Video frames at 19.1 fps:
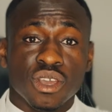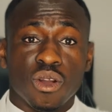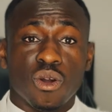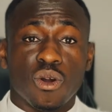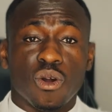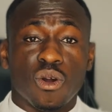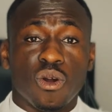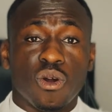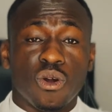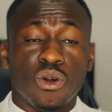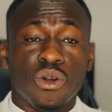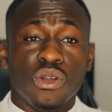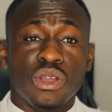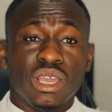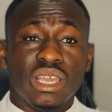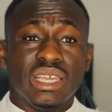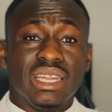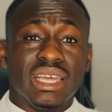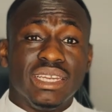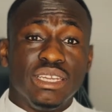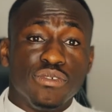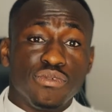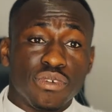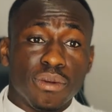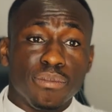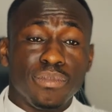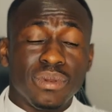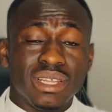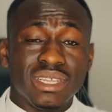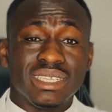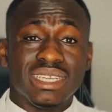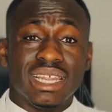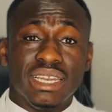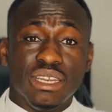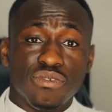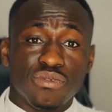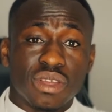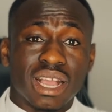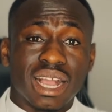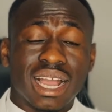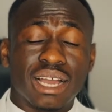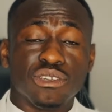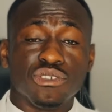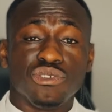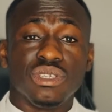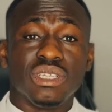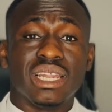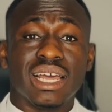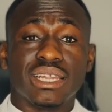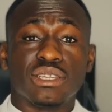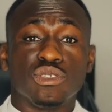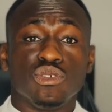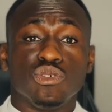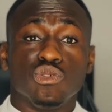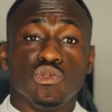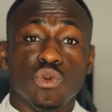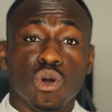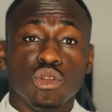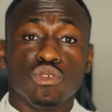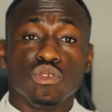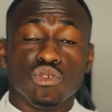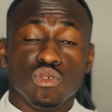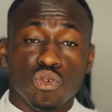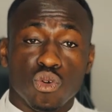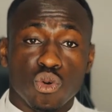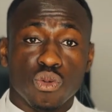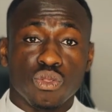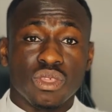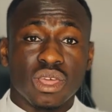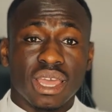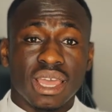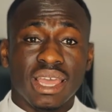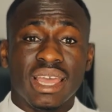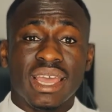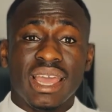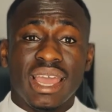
or in a different place, in a different country that you want to go there